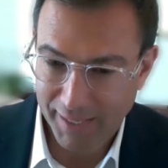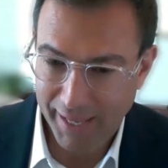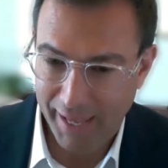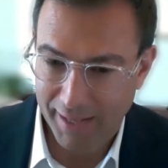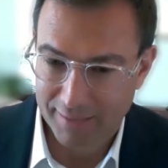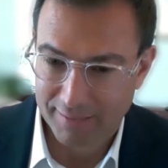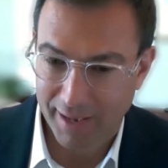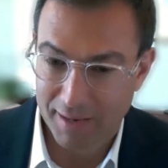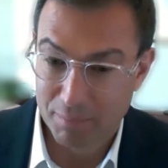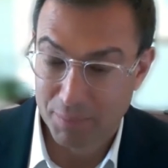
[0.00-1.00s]

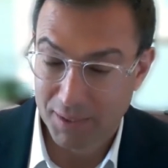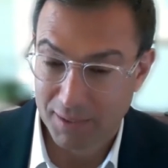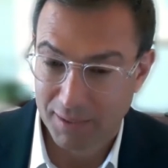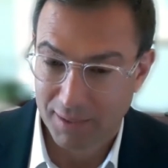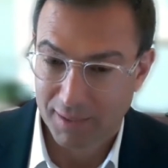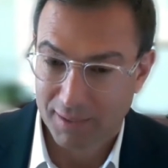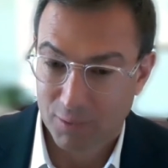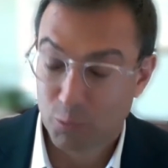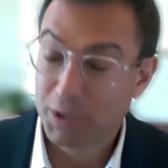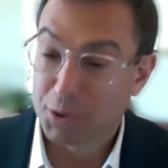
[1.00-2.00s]
And be
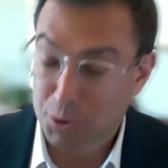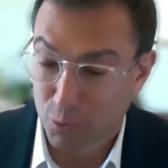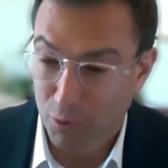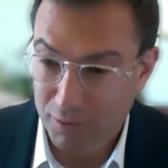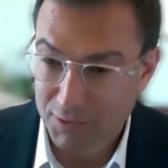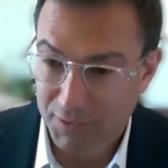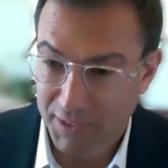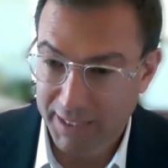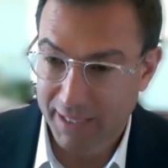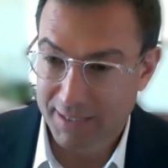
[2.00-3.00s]
reassured
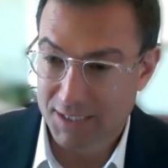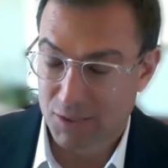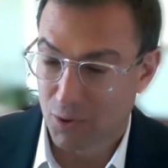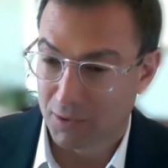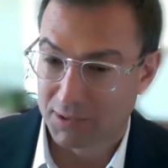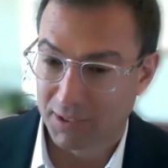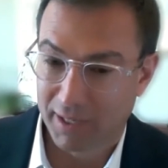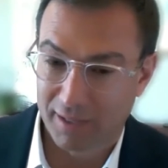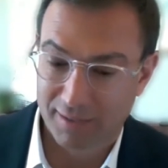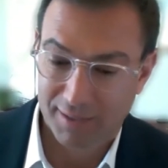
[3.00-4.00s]
that is not
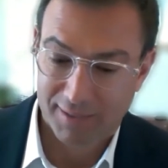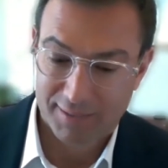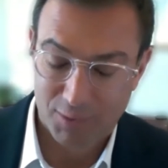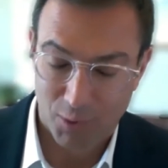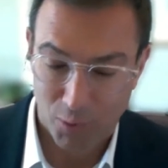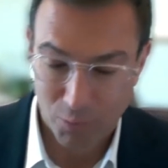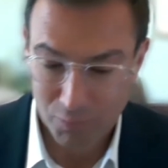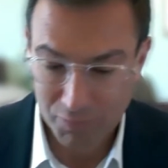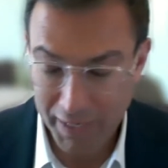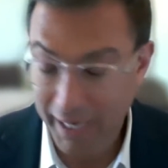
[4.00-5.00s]
a
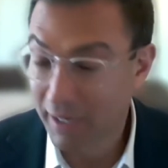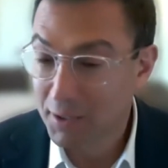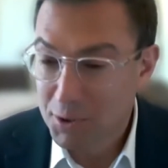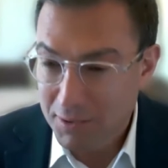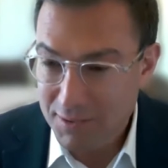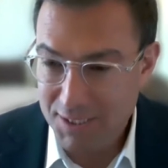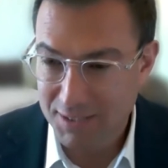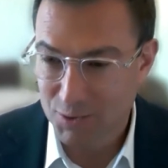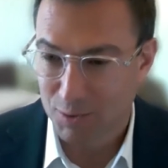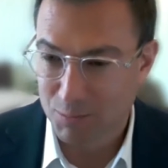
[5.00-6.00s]

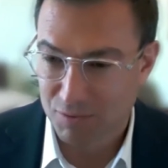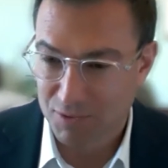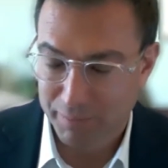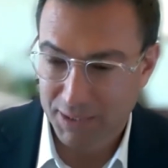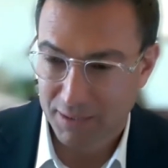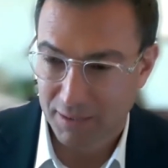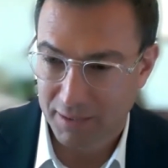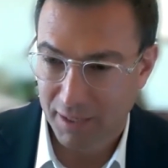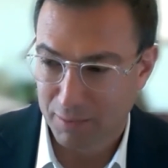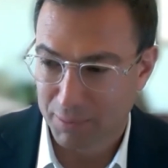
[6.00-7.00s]
negligence in terms of their medical
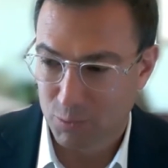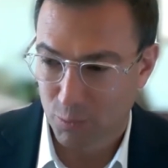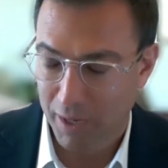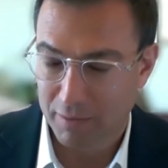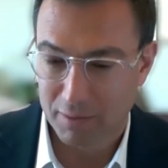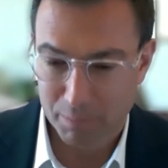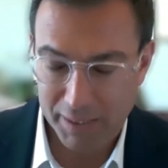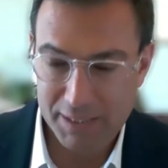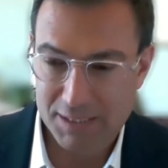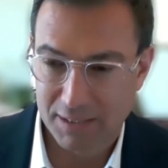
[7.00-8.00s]
care, but rather a
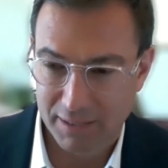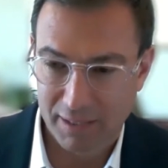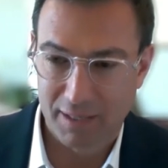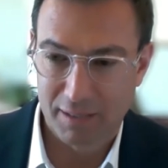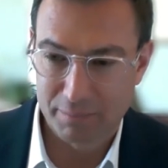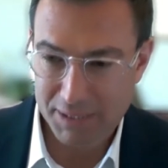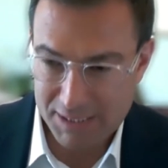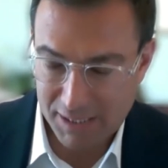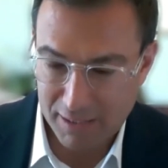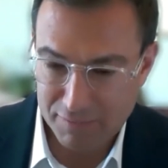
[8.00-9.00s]
place that they can be
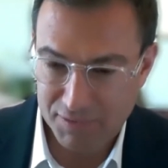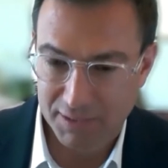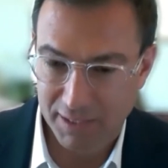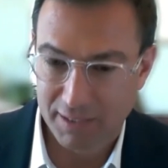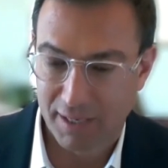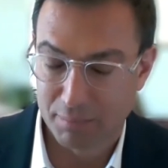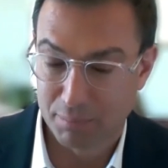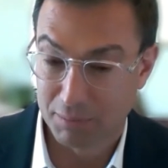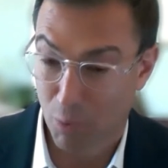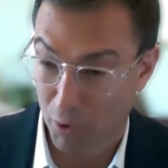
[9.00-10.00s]
safe, that they can
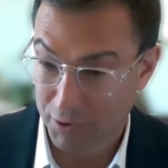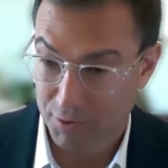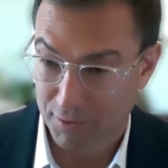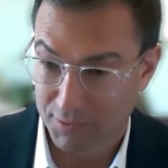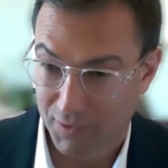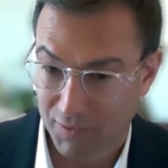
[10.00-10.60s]
be monitored,